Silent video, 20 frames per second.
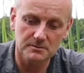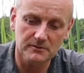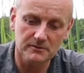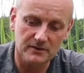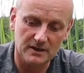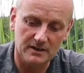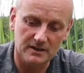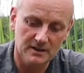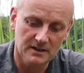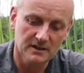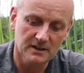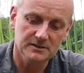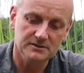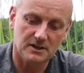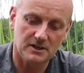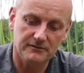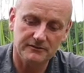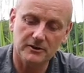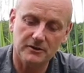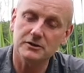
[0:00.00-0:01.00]
of it. So
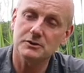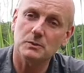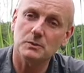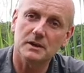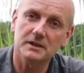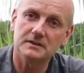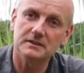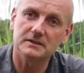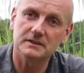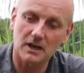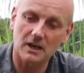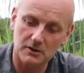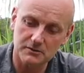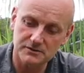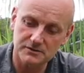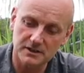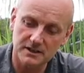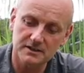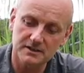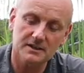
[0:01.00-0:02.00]
the first one that goes
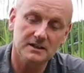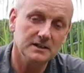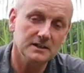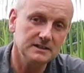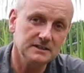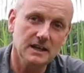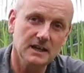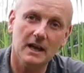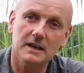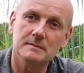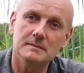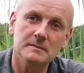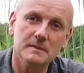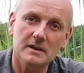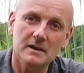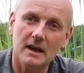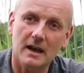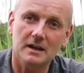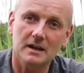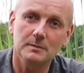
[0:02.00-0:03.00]
in, again,
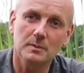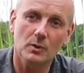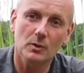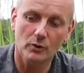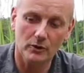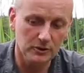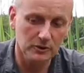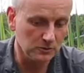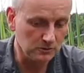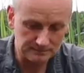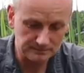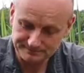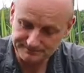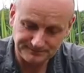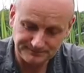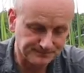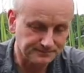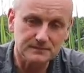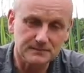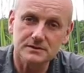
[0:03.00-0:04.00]
halibut oil.
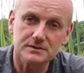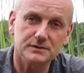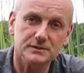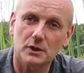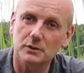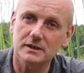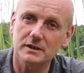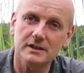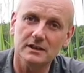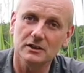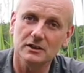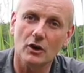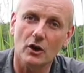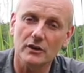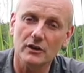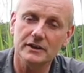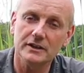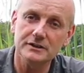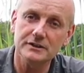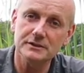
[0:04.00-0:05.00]
Don't need a lot of this,